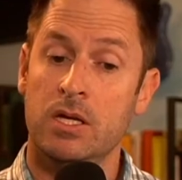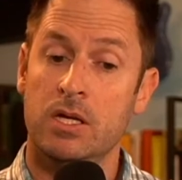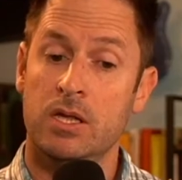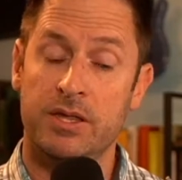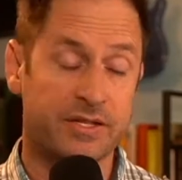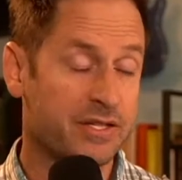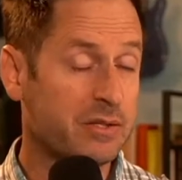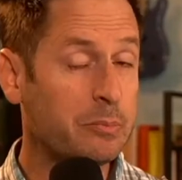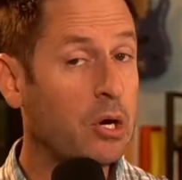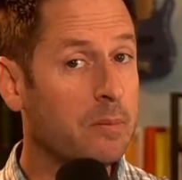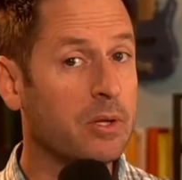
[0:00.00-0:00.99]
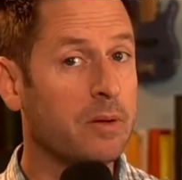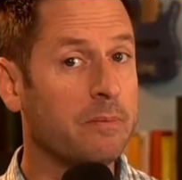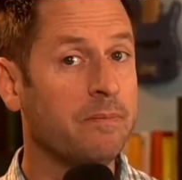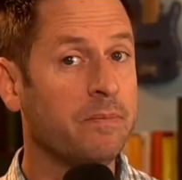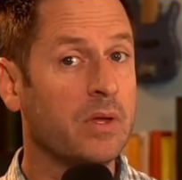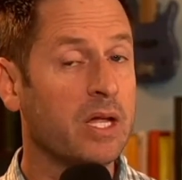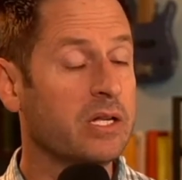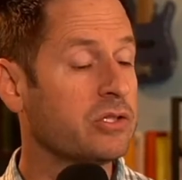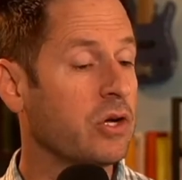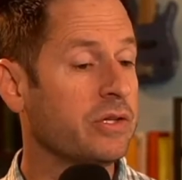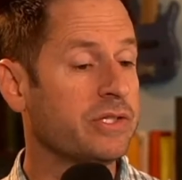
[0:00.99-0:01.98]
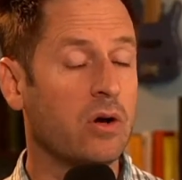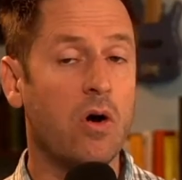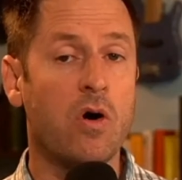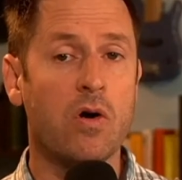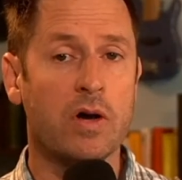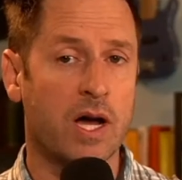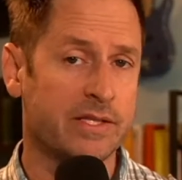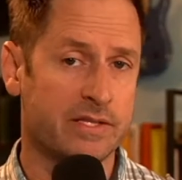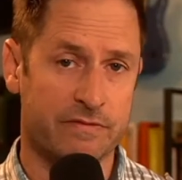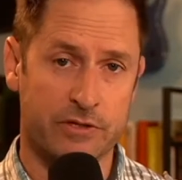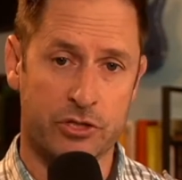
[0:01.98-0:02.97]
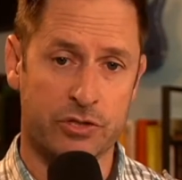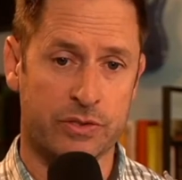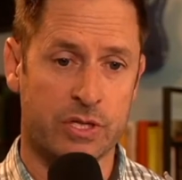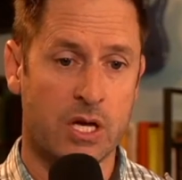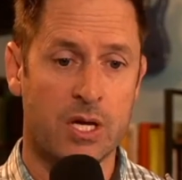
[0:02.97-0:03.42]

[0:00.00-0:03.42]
This is a problem, and it's causing all kinds of issues.